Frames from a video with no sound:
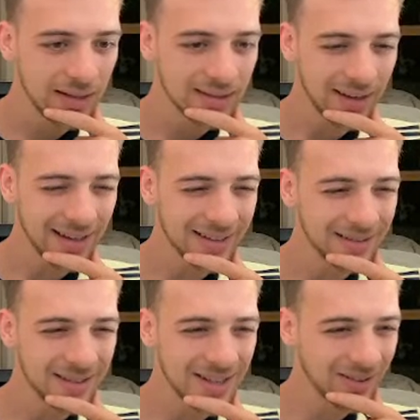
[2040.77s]
Tight
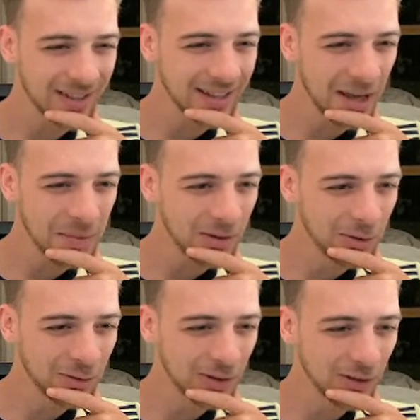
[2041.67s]
end's not going to get me an
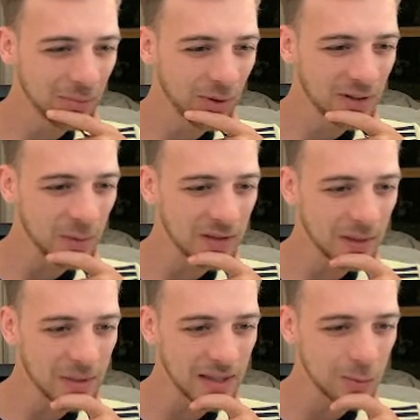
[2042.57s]
awful lot of points, but
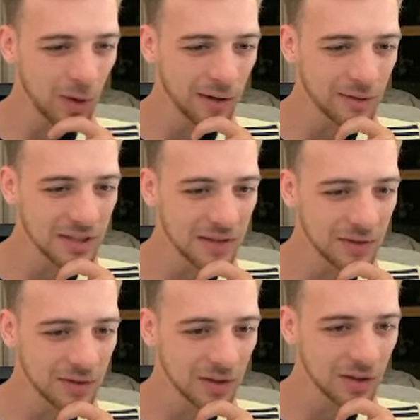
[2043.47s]
some of these wide
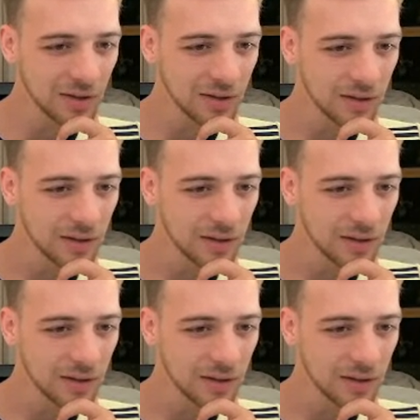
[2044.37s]
receivers could.